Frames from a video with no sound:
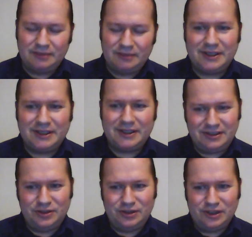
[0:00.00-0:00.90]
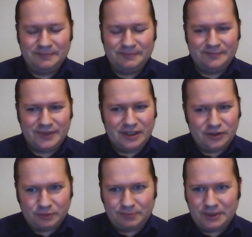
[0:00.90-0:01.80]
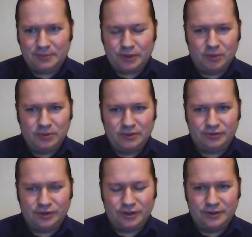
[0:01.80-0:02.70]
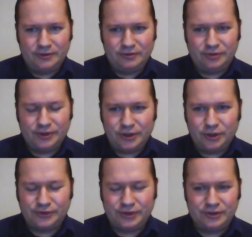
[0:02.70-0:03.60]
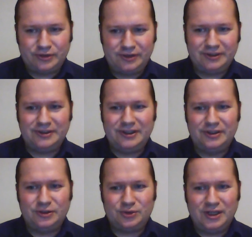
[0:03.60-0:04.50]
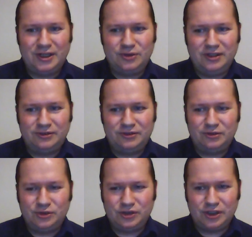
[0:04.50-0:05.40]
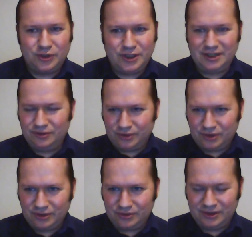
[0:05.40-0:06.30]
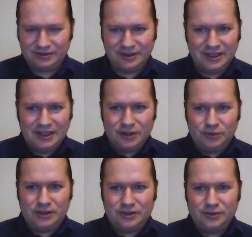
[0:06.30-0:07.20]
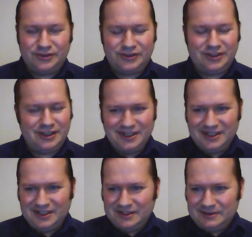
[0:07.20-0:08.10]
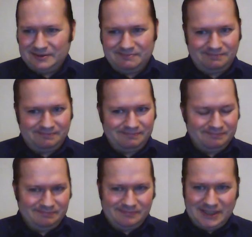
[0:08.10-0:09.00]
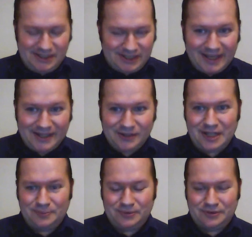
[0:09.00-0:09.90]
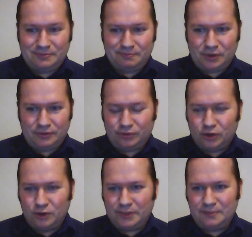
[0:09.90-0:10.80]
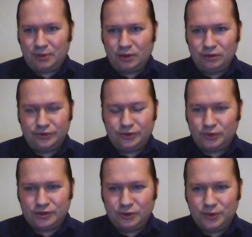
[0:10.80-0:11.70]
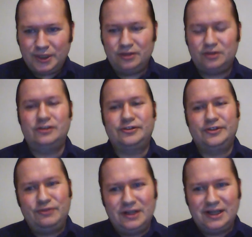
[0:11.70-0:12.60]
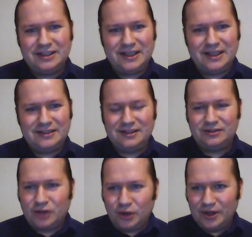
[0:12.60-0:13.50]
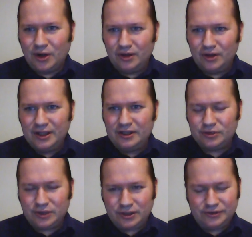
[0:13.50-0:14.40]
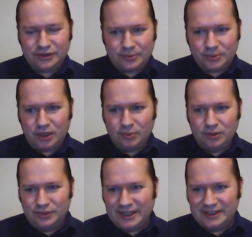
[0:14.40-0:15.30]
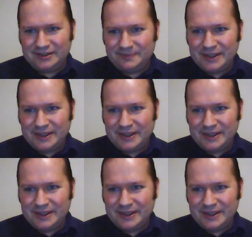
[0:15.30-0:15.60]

but in general, they are not a big problem for the host countries, and they are not trying to institute Sharia on the countries. We don't see gang rapes performed by Poles towards Norwegian girls. Nothing like that is going on. So I don't see a problem with that.